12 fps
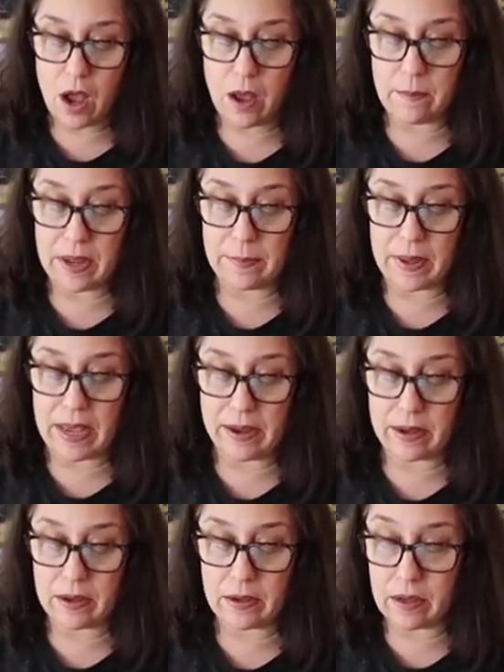on
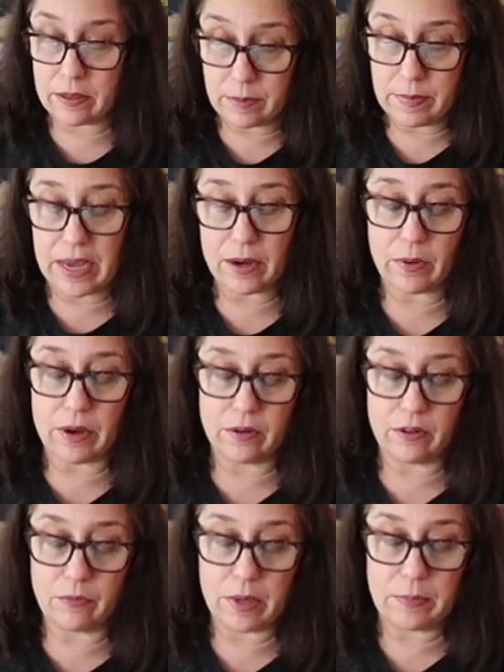the
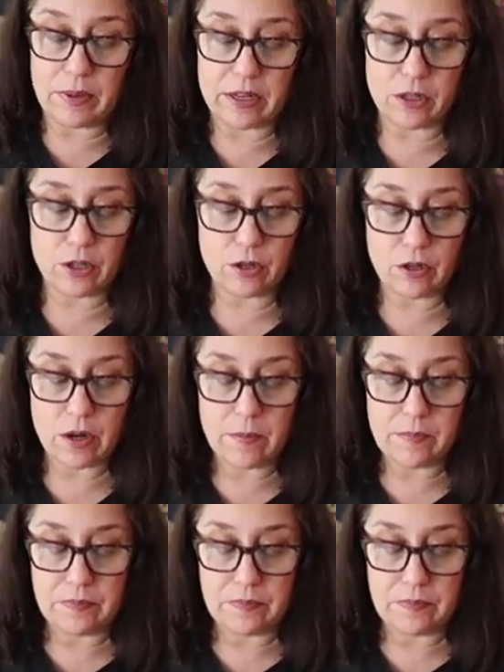background of my picture,